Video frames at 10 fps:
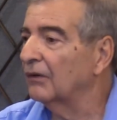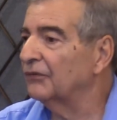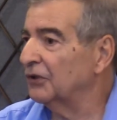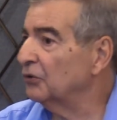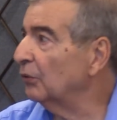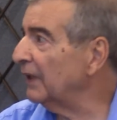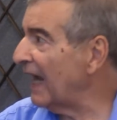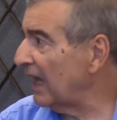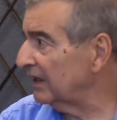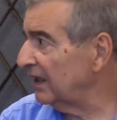virtual
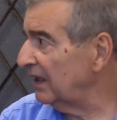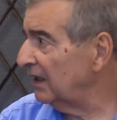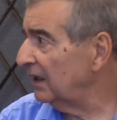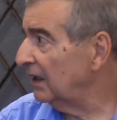reality,